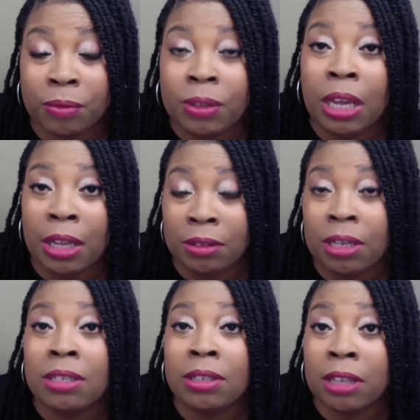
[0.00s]
Yeah,
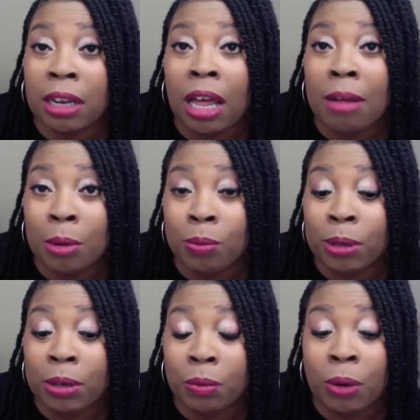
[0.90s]
that's a selah
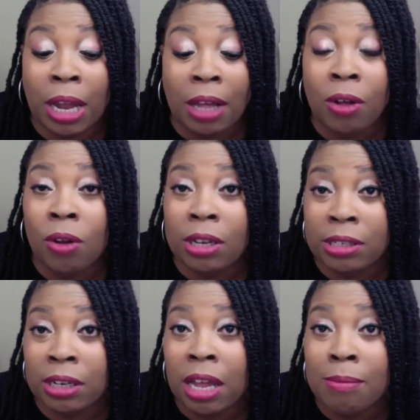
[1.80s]
moment. When I call a
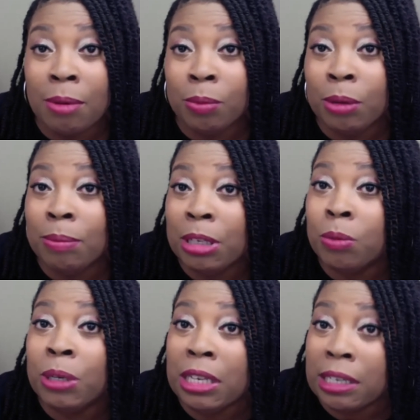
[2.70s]
selah moment, means
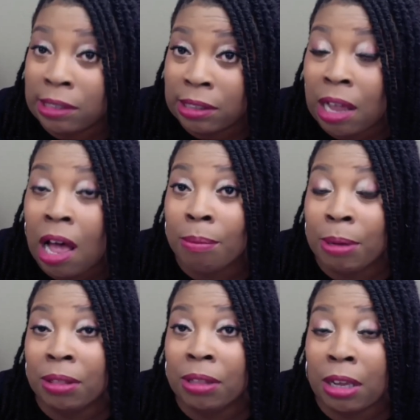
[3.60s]
we need to stop
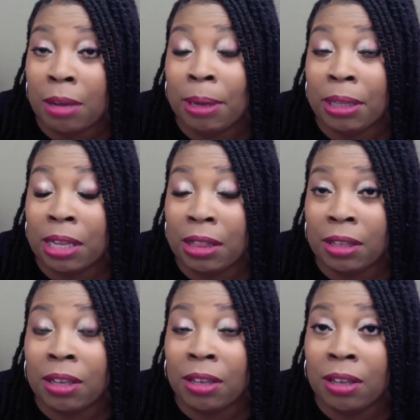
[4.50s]
and think about that
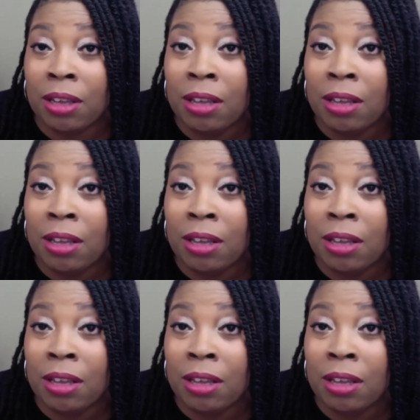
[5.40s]
thing